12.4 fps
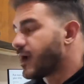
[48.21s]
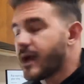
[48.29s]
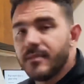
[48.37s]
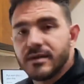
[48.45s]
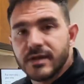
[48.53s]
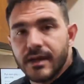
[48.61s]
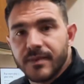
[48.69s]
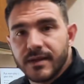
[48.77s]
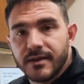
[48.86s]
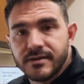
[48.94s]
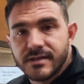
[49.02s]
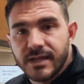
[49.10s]
I've been typing
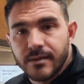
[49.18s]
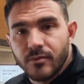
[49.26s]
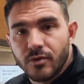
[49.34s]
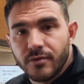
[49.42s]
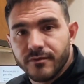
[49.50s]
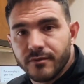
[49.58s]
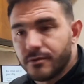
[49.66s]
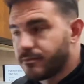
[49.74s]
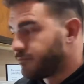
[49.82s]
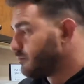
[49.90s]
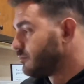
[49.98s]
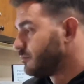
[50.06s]
on this keyboard for
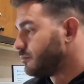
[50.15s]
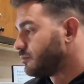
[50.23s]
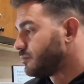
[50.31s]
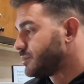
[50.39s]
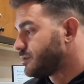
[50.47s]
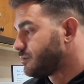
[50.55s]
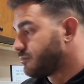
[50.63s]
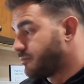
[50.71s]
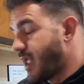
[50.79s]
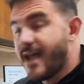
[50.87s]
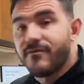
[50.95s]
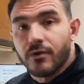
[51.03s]

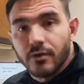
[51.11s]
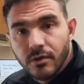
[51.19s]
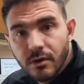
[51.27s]
ever,